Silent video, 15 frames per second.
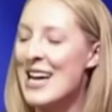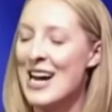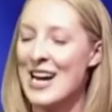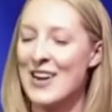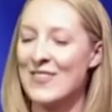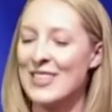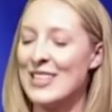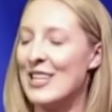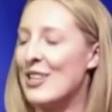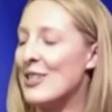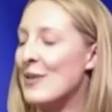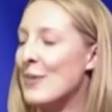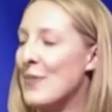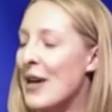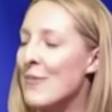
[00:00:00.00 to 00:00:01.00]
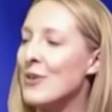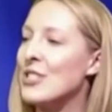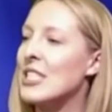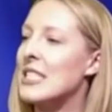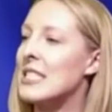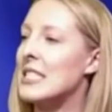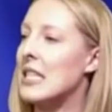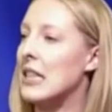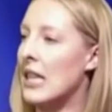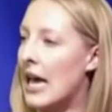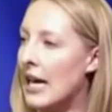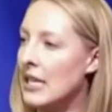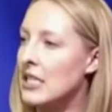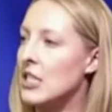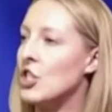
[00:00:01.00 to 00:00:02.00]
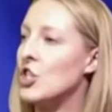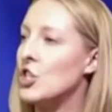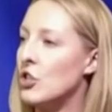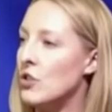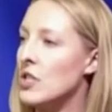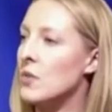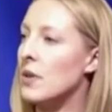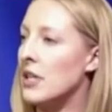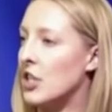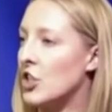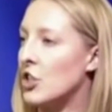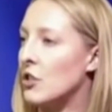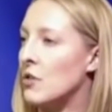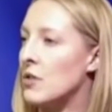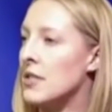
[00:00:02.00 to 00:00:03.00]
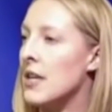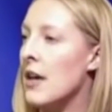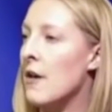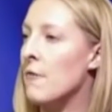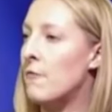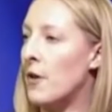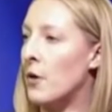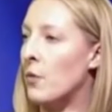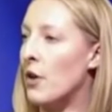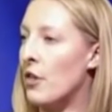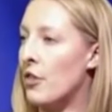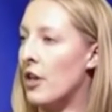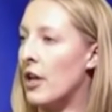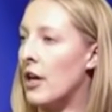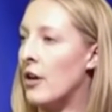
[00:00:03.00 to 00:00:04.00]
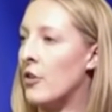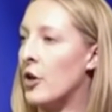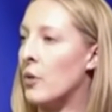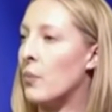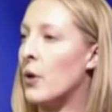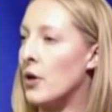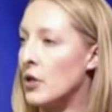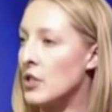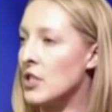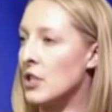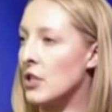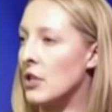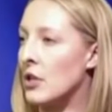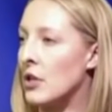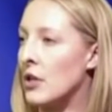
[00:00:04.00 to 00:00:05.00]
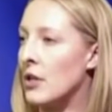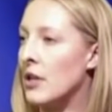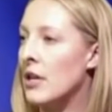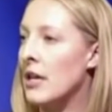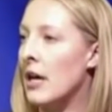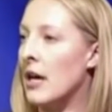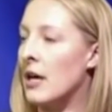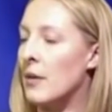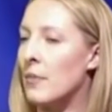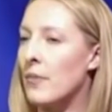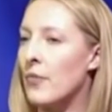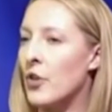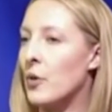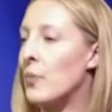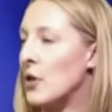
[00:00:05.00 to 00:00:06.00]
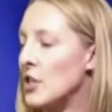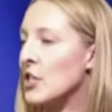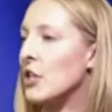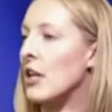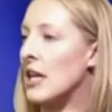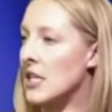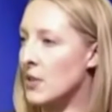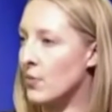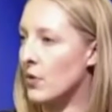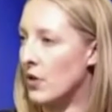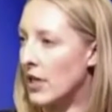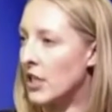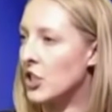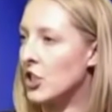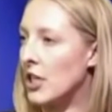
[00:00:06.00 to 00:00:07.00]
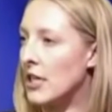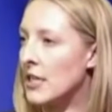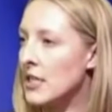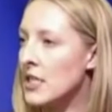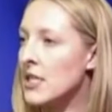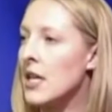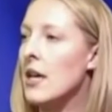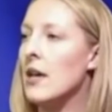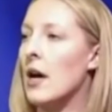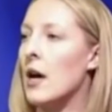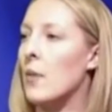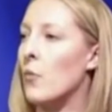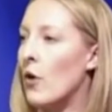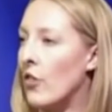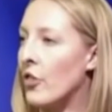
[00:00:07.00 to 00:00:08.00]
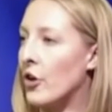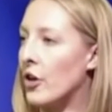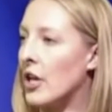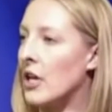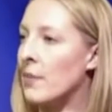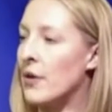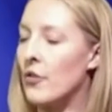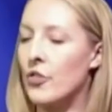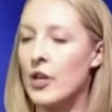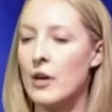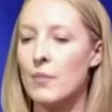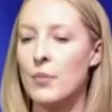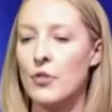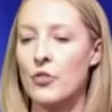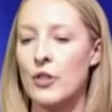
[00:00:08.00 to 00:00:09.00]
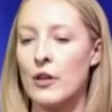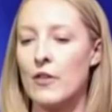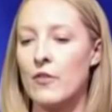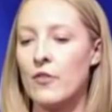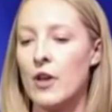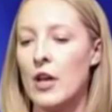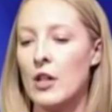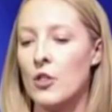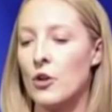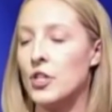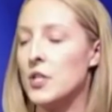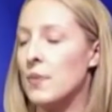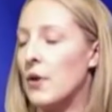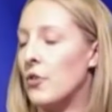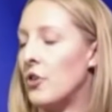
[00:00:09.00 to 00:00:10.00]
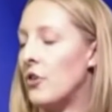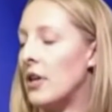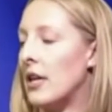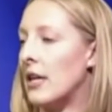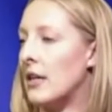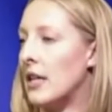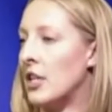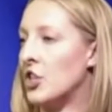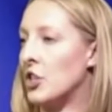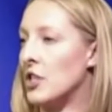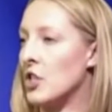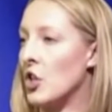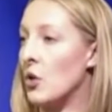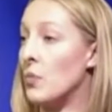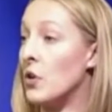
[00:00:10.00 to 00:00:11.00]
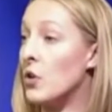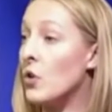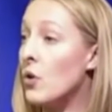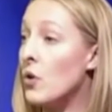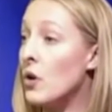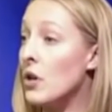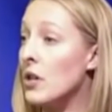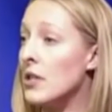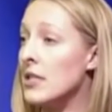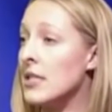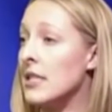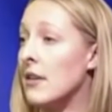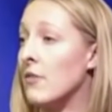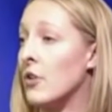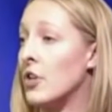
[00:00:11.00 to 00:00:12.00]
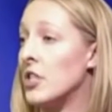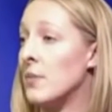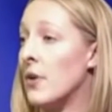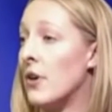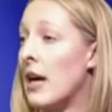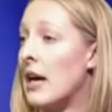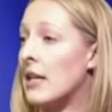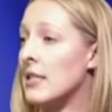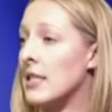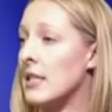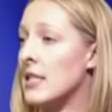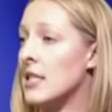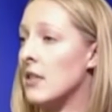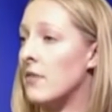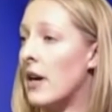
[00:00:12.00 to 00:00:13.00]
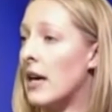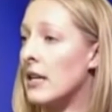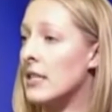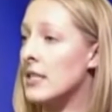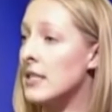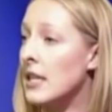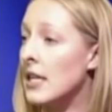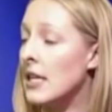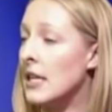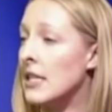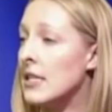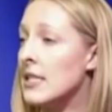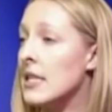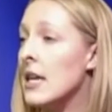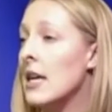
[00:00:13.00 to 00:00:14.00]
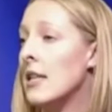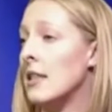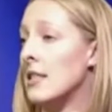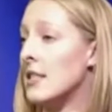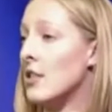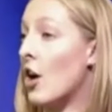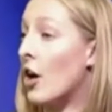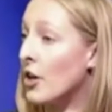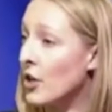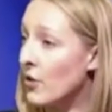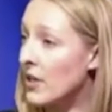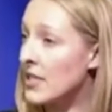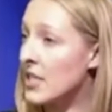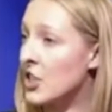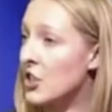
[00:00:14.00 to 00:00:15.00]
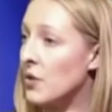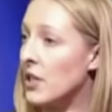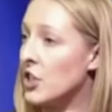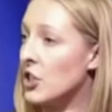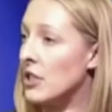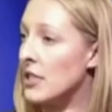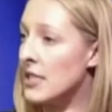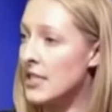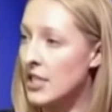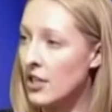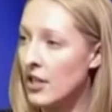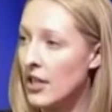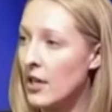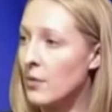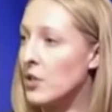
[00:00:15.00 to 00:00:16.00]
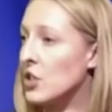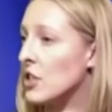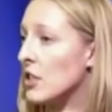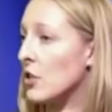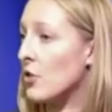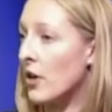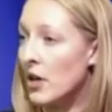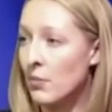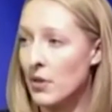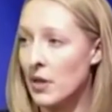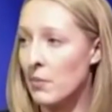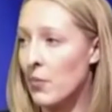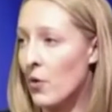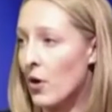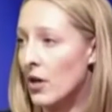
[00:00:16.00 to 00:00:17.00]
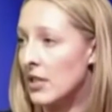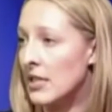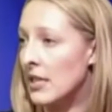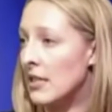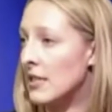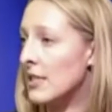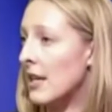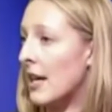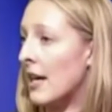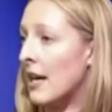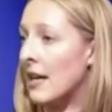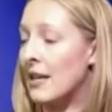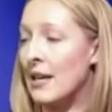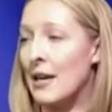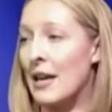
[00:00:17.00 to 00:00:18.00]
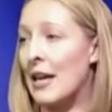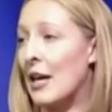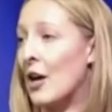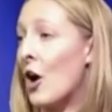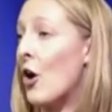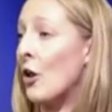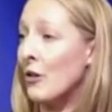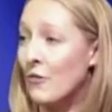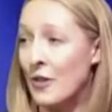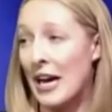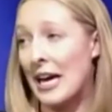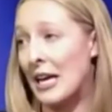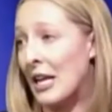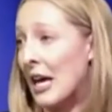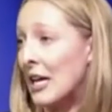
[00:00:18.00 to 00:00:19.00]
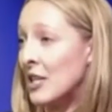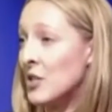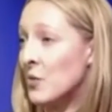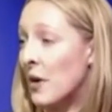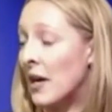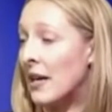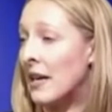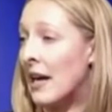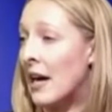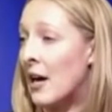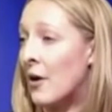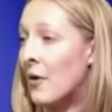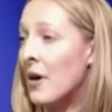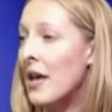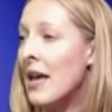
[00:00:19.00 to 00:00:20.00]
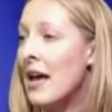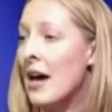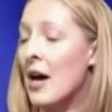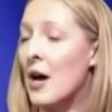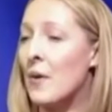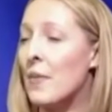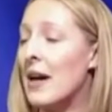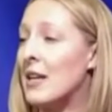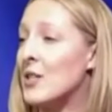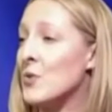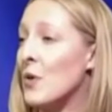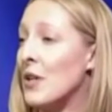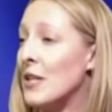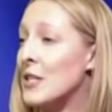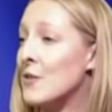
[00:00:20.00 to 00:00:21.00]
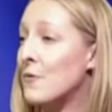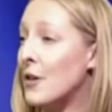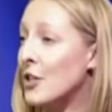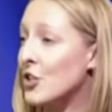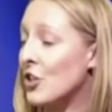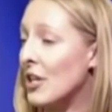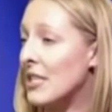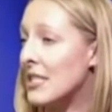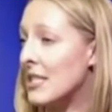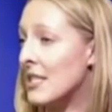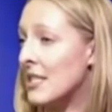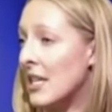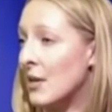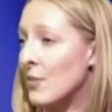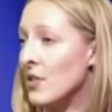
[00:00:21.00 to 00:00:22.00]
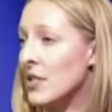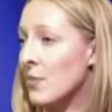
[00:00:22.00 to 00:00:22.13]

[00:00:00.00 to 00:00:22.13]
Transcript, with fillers: um, and they're able to select and choose what issues fit within their personal um, their personal mm-hmm. aspirations um, when learning about them. But they've learned about the United Nations global goals. They've learned about access to vaccines. This ongoing situation in Syria, which is incredibly important and hitting all of the headlines right now, um, as well as fair trade, sustainable